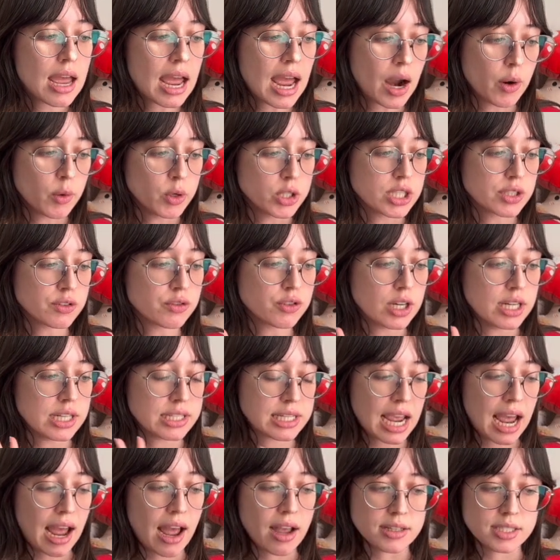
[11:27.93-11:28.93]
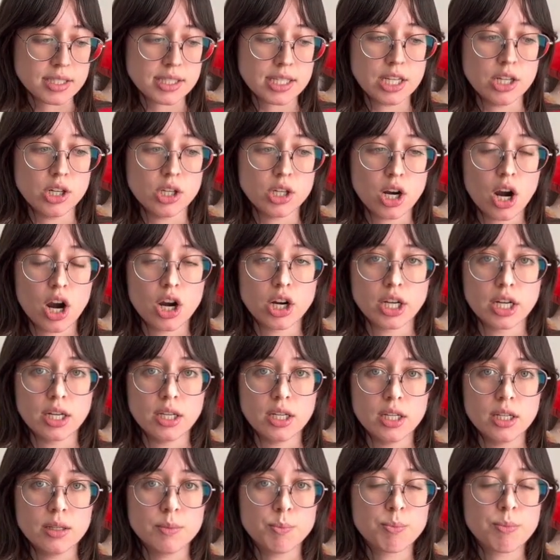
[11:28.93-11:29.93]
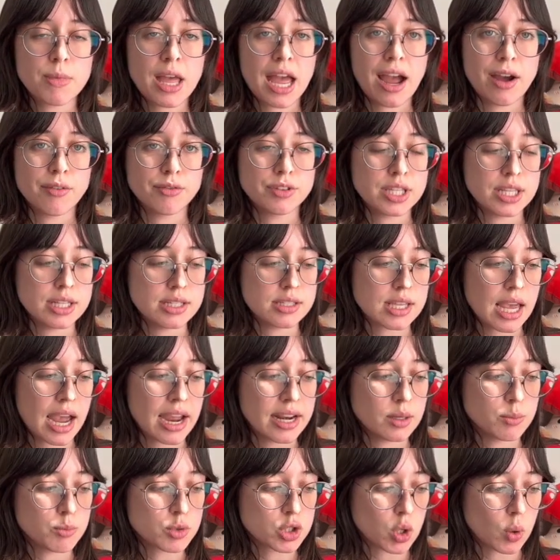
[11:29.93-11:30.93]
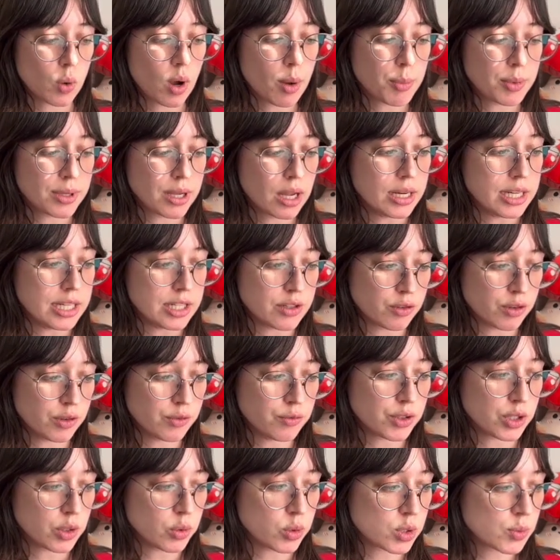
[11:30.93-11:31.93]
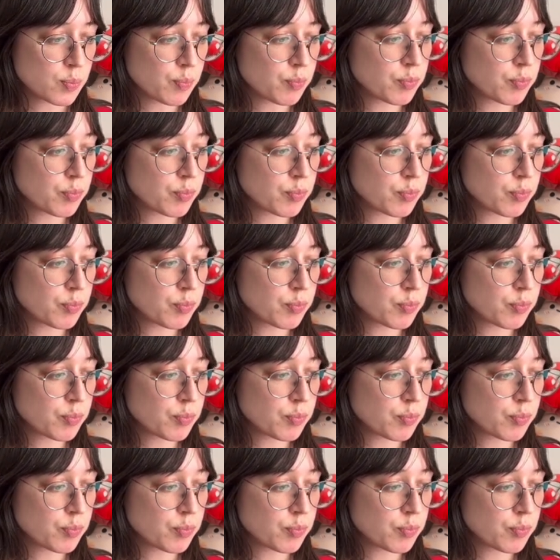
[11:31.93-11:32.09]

our different tags here are gonna have these items show up in different views.